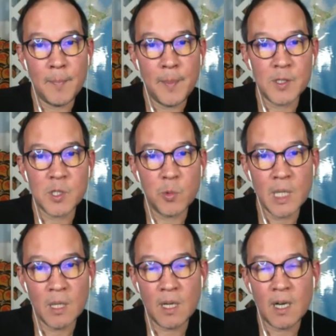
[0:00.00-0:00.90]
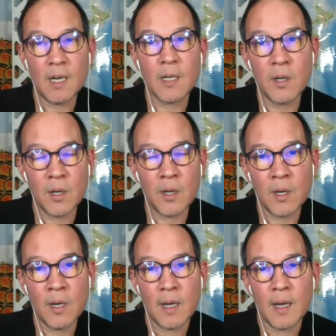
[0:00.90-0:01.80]
There's a real
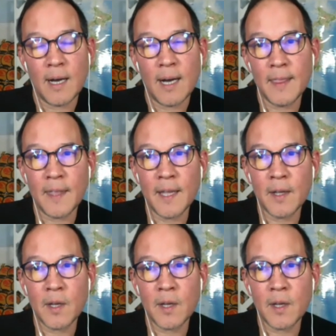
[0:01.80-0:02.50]
hunger, I think,